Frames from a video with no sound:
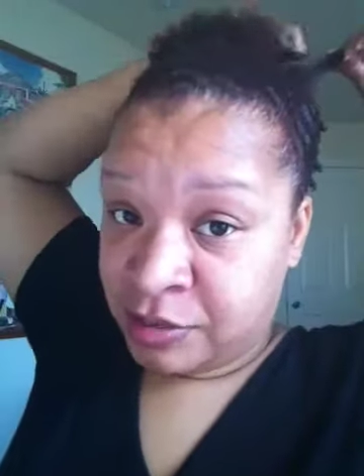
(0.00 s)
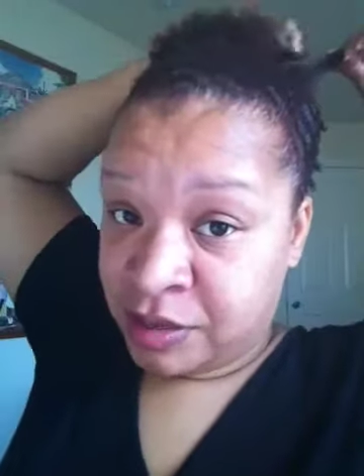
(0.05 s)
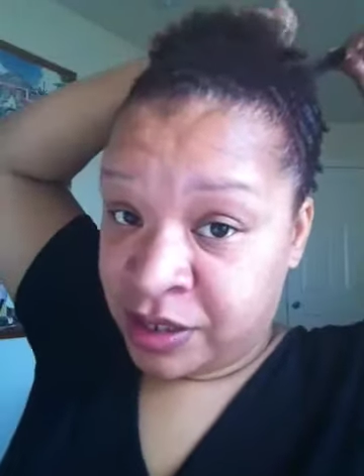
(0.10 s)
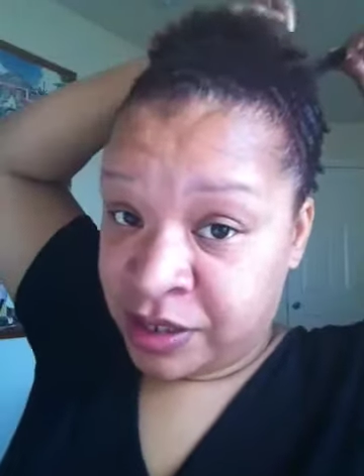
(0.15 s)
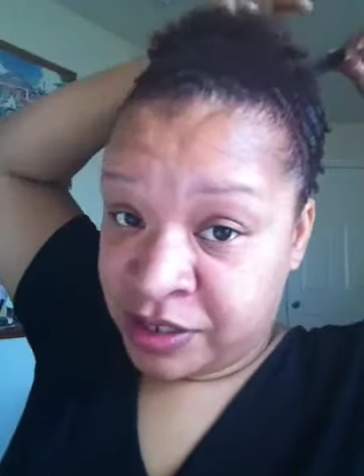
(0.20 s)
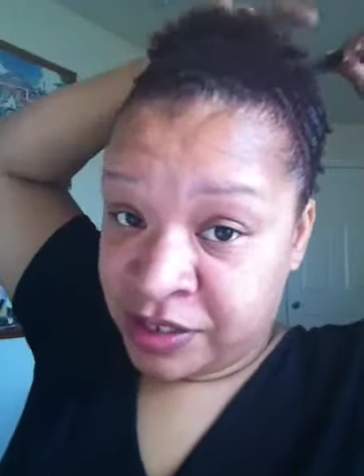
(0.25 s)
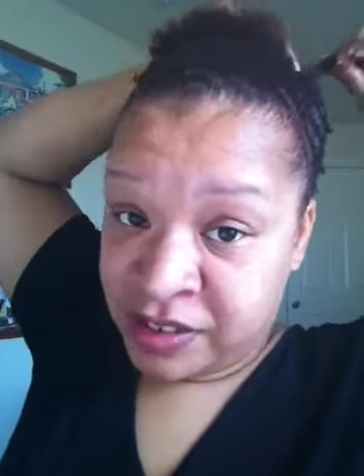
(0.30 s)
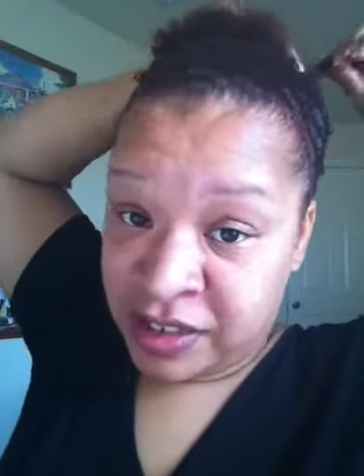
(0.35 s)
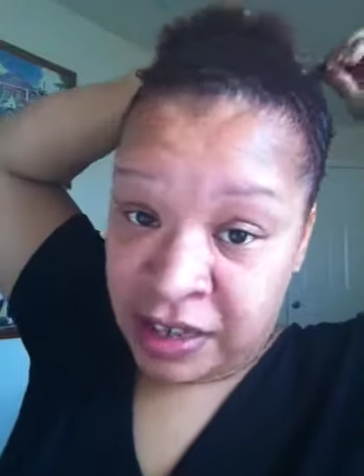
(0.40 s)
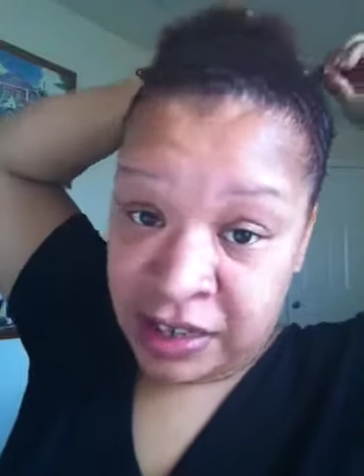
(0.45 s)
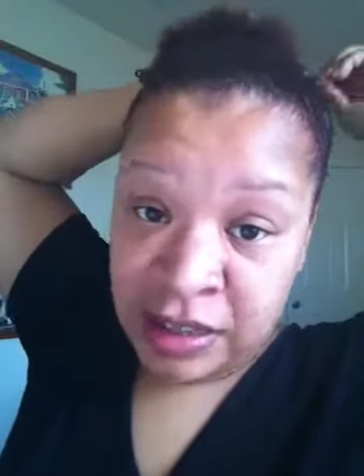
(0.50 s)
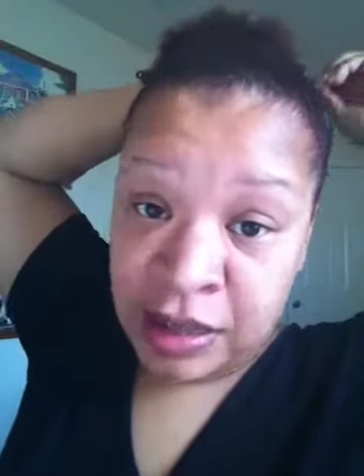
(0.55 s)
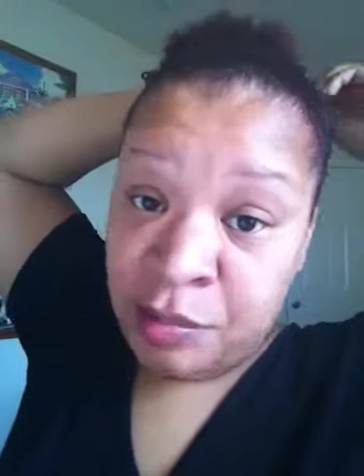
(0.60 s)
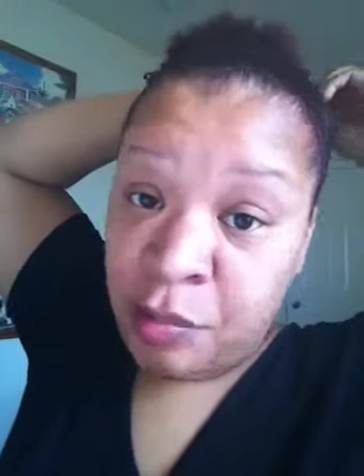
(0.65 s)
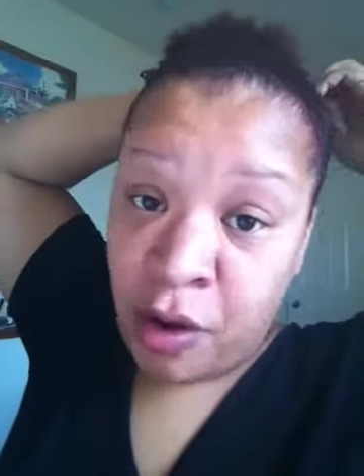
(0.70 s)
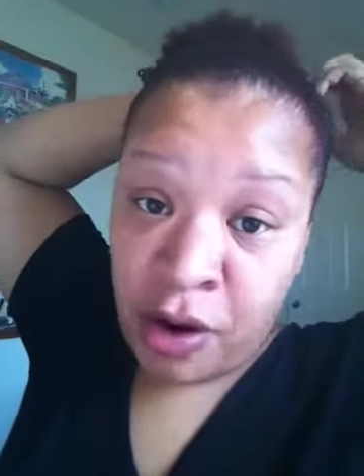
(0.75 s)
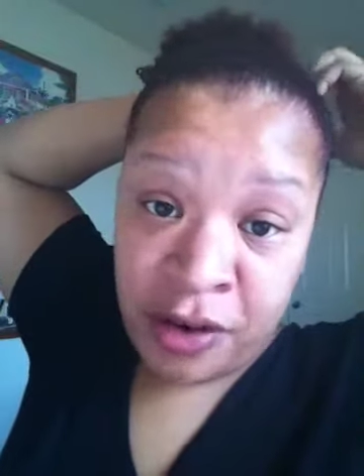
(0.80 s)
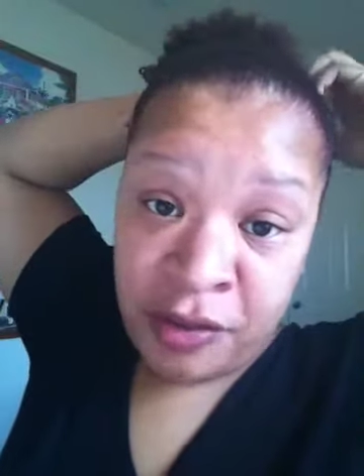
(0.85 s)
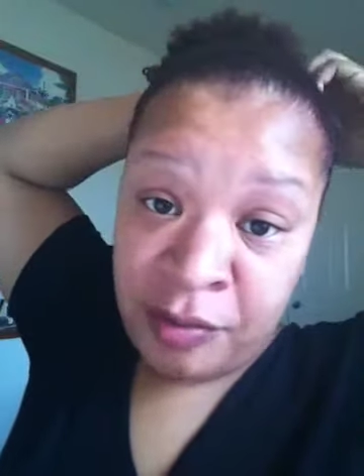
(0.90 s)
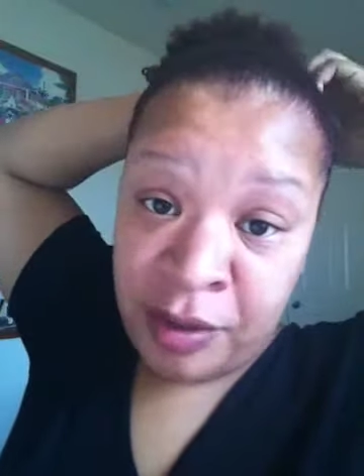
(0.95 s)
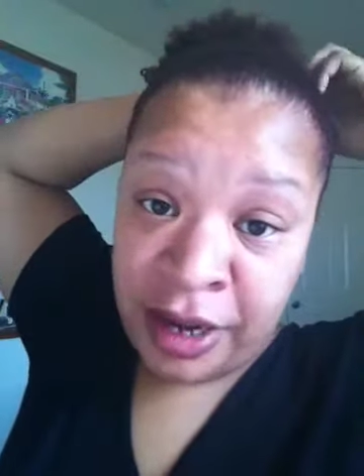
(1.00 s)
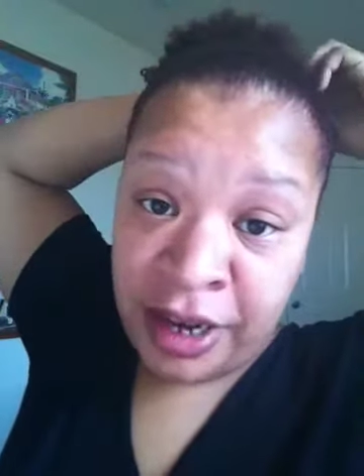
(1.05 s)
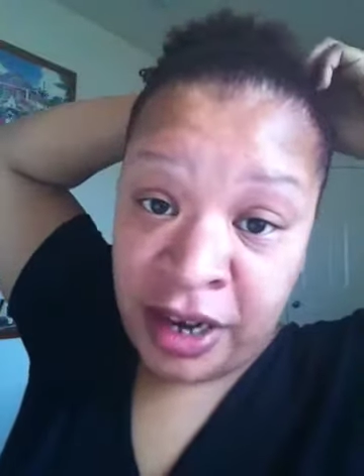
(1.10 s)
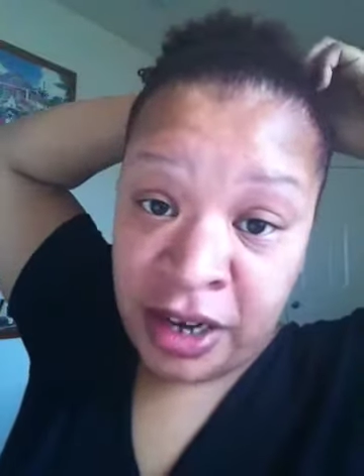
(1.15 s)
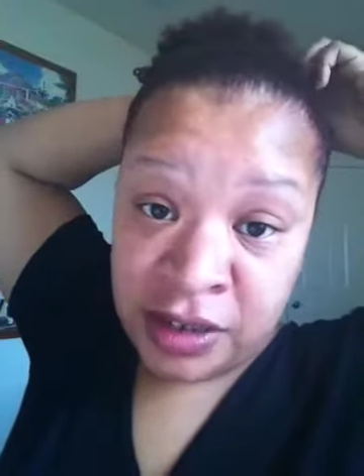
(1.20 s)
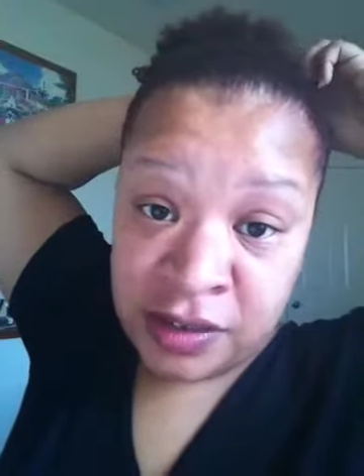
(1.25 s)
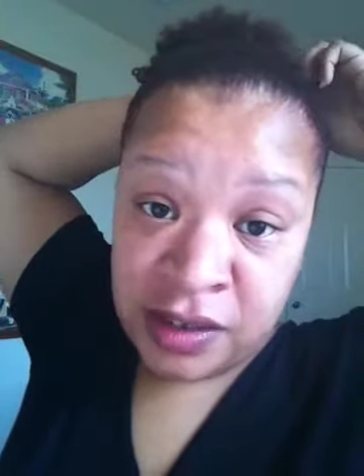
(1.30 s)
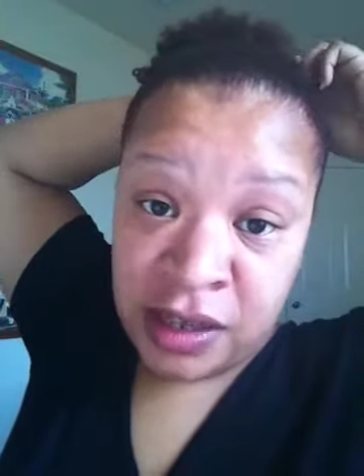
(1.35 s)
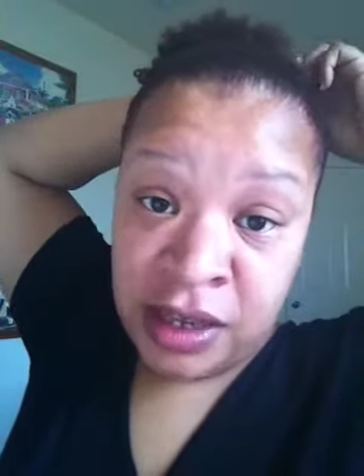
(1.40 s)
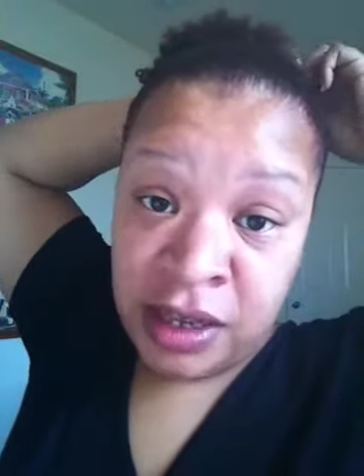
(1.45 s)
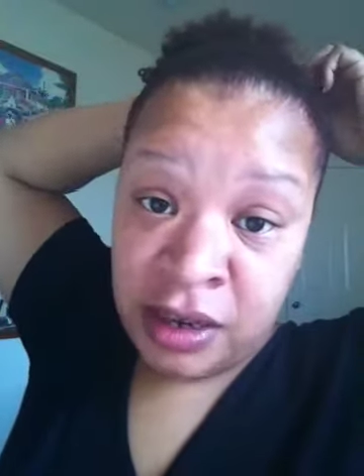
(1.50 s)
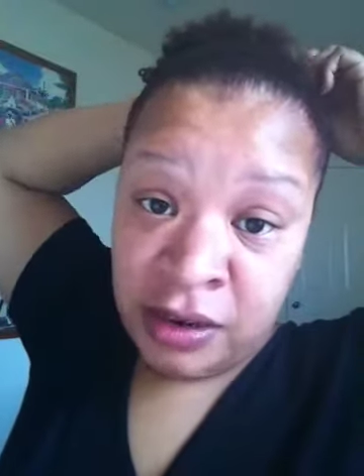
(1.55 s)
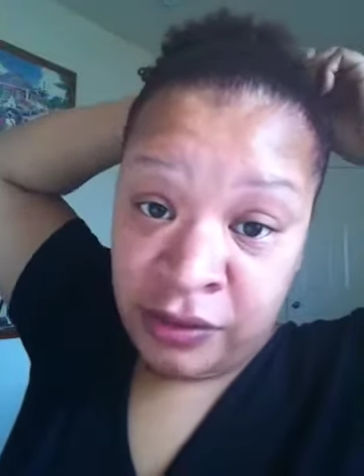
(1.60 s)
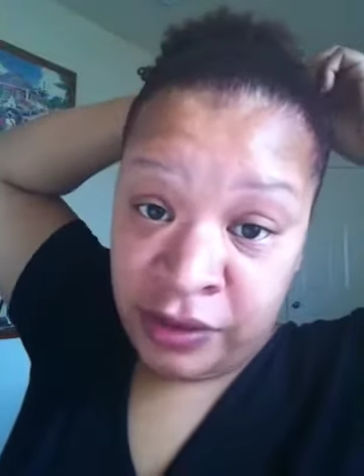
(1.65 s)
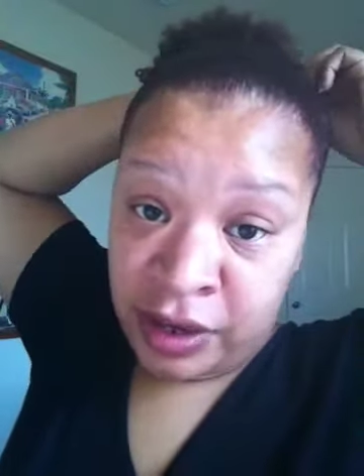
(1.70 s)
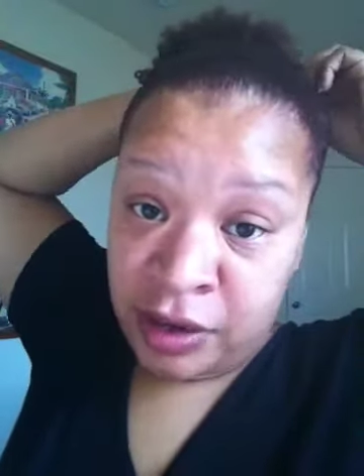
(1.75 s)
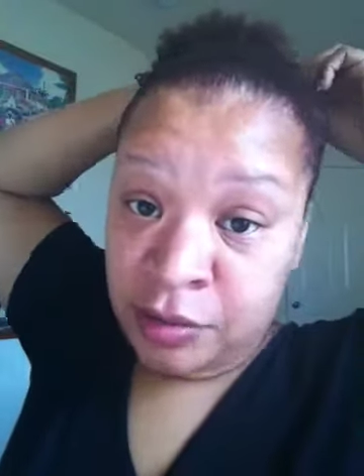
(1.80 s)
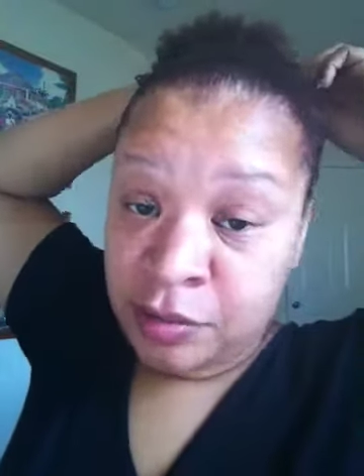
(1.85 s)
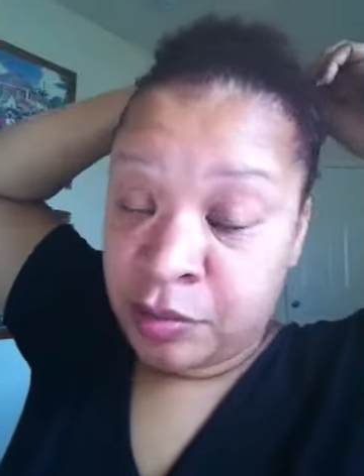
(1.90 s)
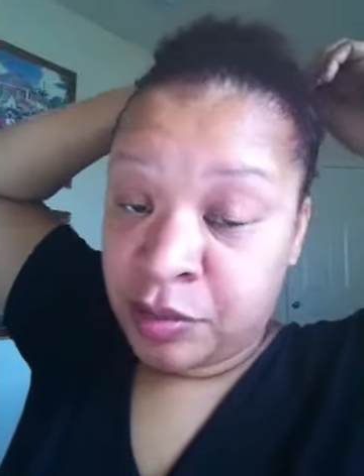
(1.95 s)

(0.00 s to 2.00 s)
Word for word: there and said that part of my hair is ignorant,